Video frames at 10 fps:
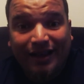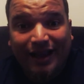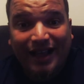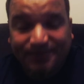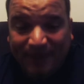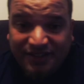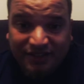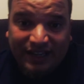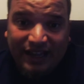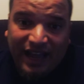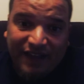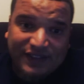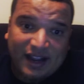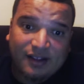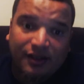Especially if
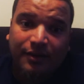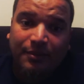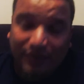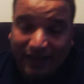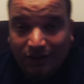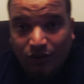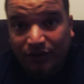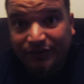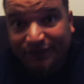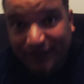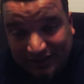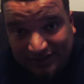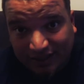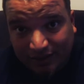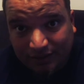they plan on
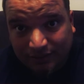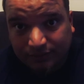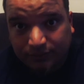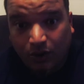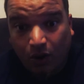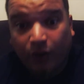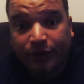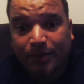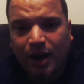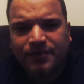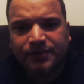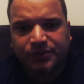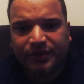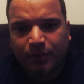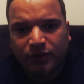fixing all the problems
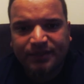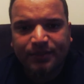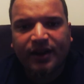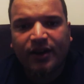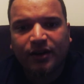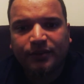with multiplayer